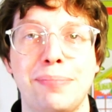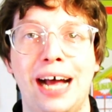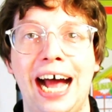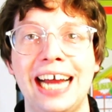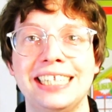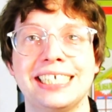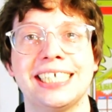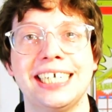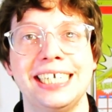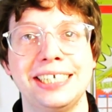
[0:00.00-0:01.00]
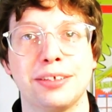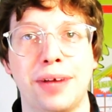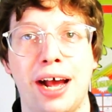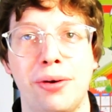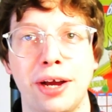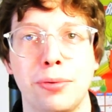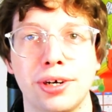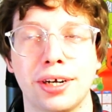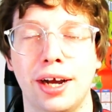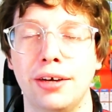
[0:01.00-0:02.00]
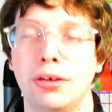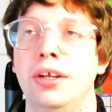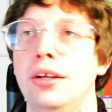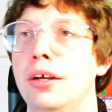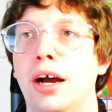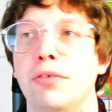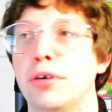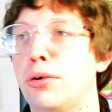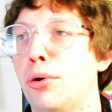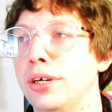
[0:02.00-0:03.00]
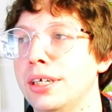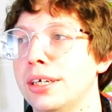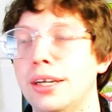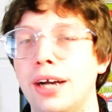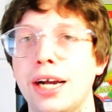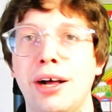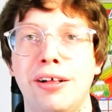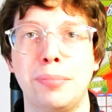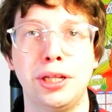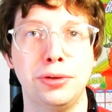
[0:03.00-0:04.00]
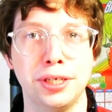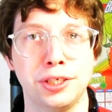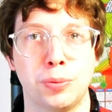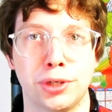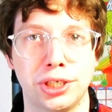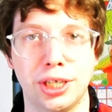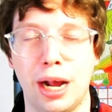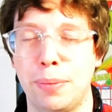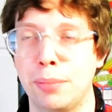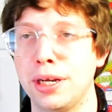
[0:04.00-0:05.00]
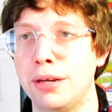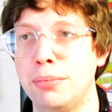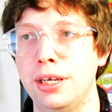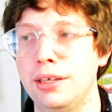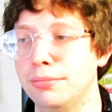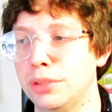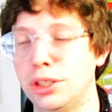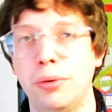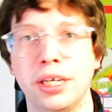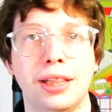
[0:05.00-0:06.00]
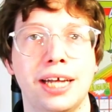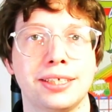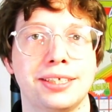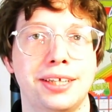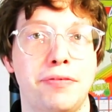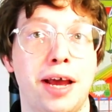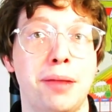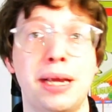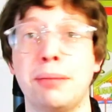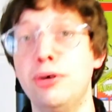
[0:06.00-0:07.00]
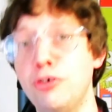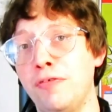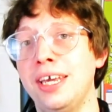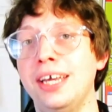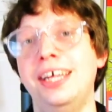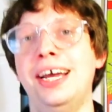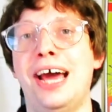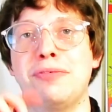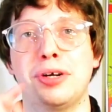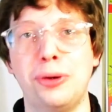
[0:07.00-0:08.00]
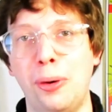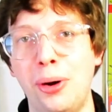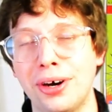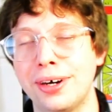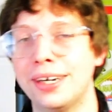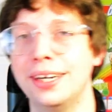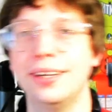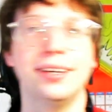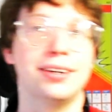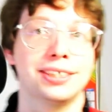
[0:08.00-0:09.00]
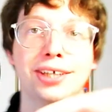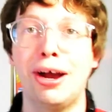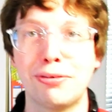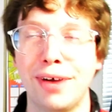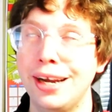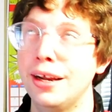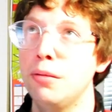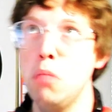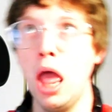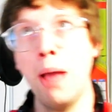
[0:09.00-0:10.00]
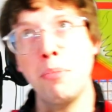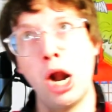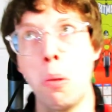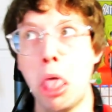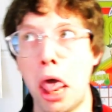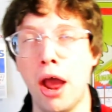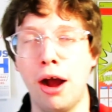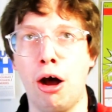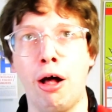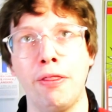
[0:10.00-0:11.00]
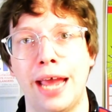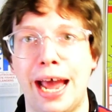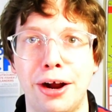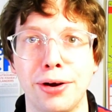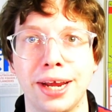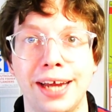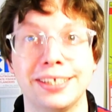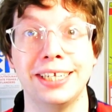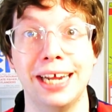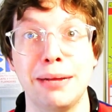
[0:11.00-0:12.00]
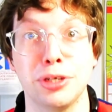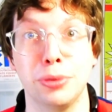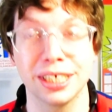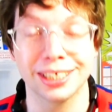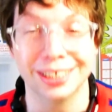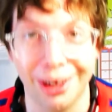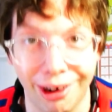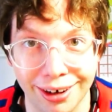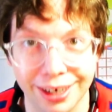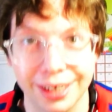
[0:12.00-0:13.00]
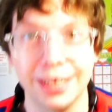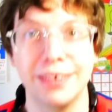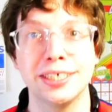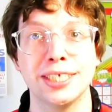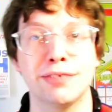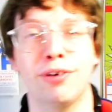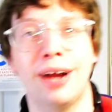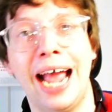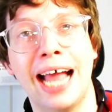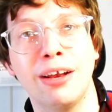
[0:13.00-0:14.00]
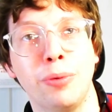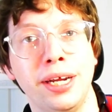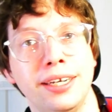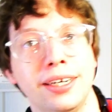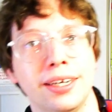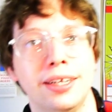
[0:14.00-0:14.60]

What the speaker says: a behind the scenes of how I work on a recording. I call it Melodious Workshop. I'm going to be showing you lots of stuff. How to make a movie, how to record, songwriting, blah, blah, blah, all that. Okay, today I'm doing a song. This is for a Halloween